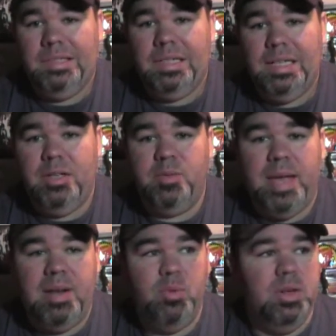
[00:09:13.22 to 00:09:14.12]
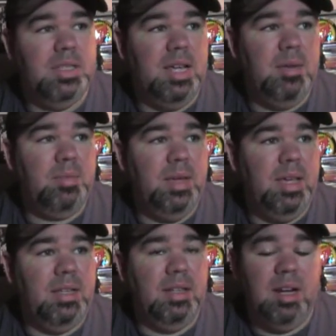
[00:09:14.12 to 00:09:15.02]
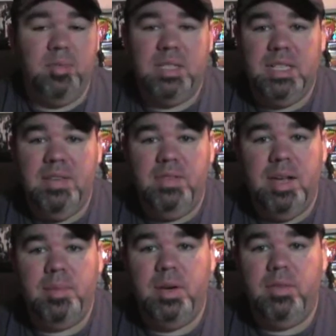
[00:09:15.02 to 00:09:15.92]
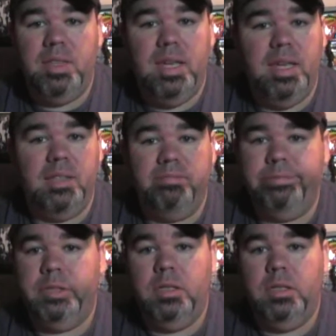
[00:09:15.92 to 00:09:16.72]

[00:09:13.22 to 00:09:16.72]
cleaned those bad boys up and got them sleeved up and everything.